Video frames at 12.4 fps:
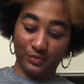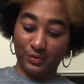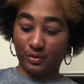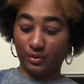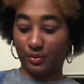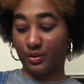
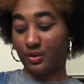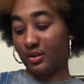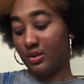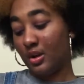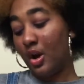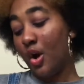going on?
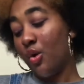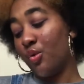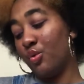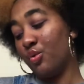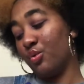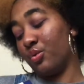
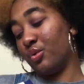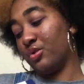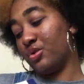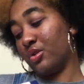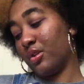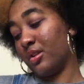Ooh,
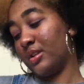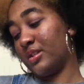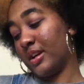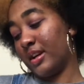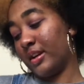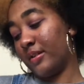Charlie
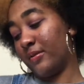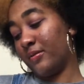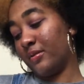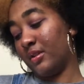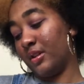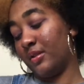Taft,
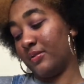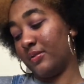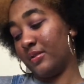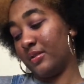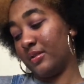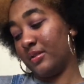Love
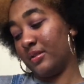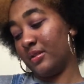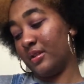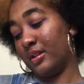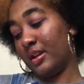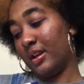
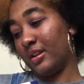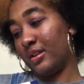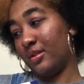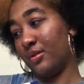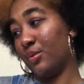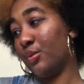Like
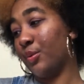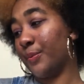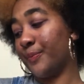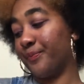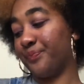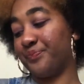You.
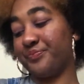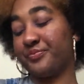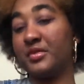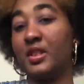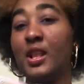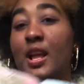
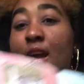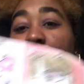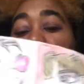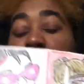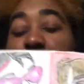I love